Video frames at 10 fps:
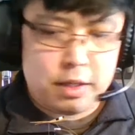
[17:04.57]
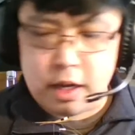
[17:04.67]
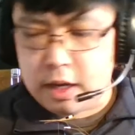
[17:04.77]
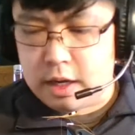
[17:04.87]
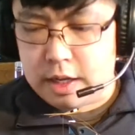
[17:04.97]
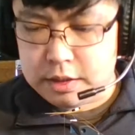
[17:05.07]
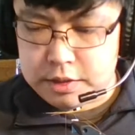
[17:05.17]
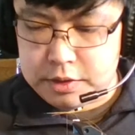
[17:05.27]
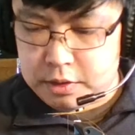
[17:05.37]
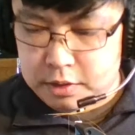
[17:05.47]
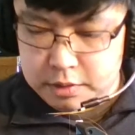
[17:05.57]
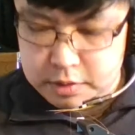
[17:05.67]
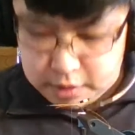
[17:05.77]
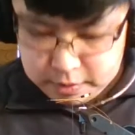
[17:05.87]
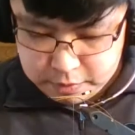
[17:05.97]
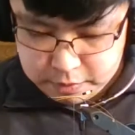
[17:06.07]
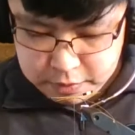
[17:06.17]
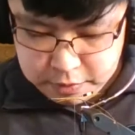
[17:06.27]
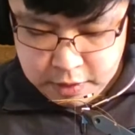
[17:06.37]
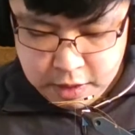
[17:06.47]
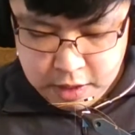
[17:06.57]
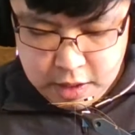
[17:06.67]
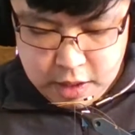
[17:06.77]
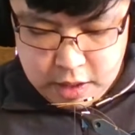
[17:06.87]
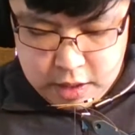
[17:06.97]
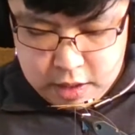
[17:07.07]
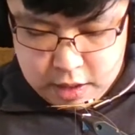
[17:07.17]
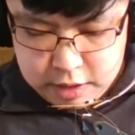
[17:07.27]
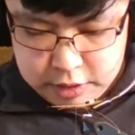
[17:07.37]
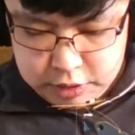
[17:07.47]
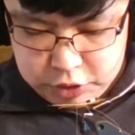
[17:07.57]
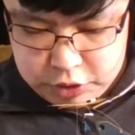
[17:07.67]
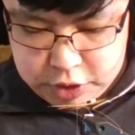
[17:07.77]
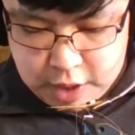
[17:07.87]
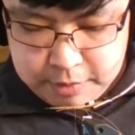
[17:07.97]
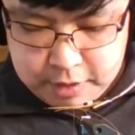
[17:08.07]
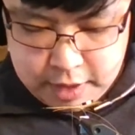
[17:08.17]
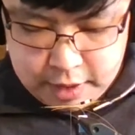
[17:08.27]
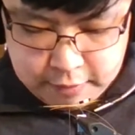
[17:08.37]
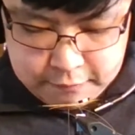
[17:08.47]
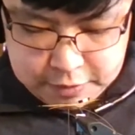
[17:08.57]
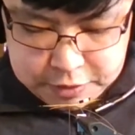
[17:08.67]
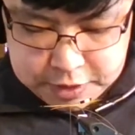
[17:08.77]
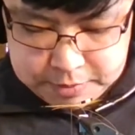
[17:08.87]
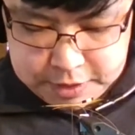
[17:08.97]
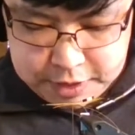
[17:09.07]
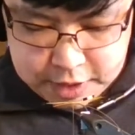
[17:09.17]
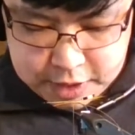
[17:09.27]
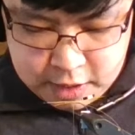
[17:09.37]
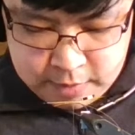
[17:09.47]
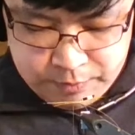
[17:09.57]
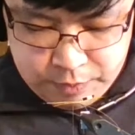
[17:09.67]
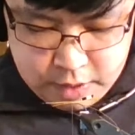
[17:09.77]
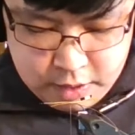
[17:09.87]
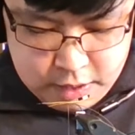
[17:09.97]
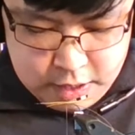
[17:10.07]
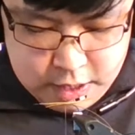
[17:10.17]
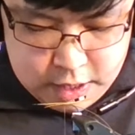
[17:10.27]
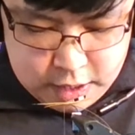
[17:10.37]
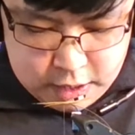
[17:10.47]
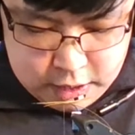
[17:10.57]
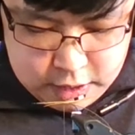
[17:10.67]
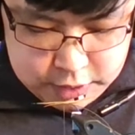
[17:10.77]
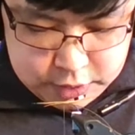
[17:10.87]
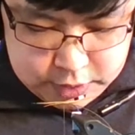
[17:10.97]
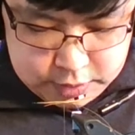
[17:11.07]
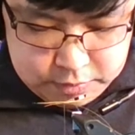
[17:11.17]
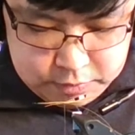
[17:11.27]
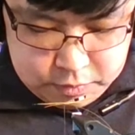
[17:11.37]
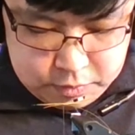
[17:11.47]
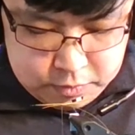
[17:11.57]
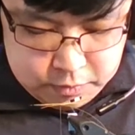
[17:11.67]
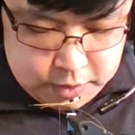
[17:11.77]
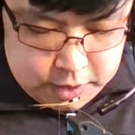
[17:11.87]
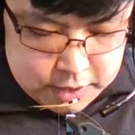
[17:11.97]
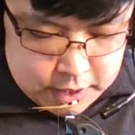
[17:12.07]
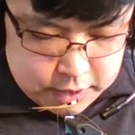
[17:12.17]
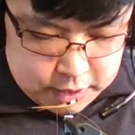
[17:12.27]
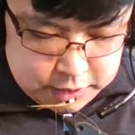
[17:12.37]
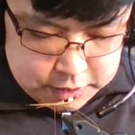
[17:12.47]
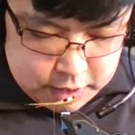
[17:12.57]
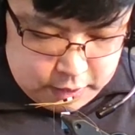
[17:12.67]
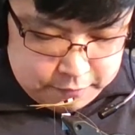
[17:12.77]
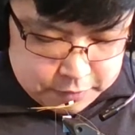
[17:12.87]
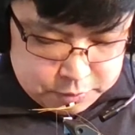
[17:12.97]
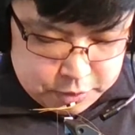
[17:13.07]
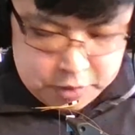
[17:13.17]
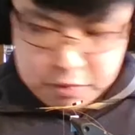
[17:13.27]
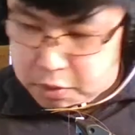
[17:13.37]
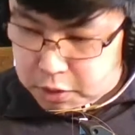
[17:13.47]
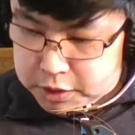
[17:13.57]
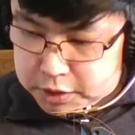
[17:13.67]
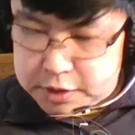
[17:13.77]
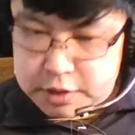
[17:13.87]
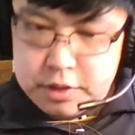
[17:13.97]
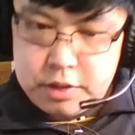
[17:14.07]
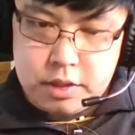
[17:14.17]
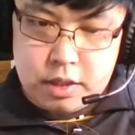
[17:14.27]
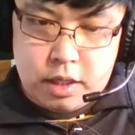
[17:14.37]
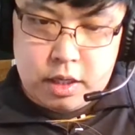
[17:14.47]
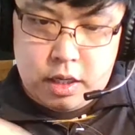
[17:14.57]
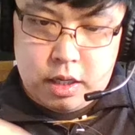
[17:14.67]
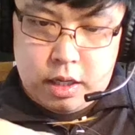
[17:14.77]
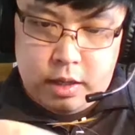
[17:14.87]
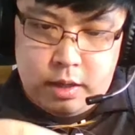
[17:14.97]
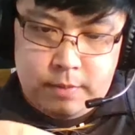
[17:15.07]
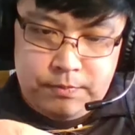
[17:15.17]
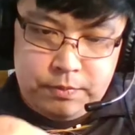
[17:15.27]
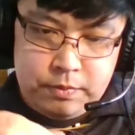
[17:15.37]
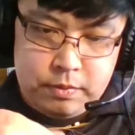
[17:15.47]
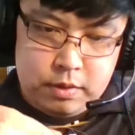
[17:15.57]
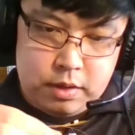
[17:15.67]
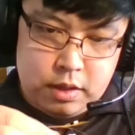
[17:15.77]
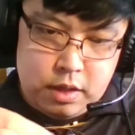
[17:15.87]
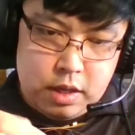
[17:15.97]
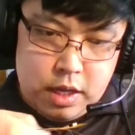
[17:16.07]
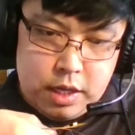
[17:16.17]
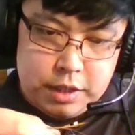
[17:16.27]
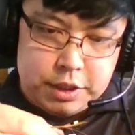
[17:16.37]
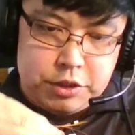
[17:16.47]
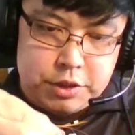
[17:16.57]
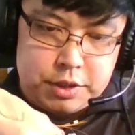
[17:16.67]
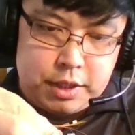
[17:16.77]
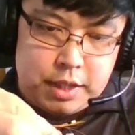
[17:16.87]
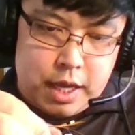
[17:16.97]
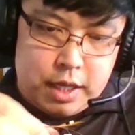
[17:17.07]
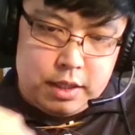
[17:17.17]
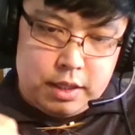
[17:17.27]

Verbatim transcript: and sold through John McLean at feathersmc.com. It's really kind of neat stuff. It's pretty coarse. It's interesting that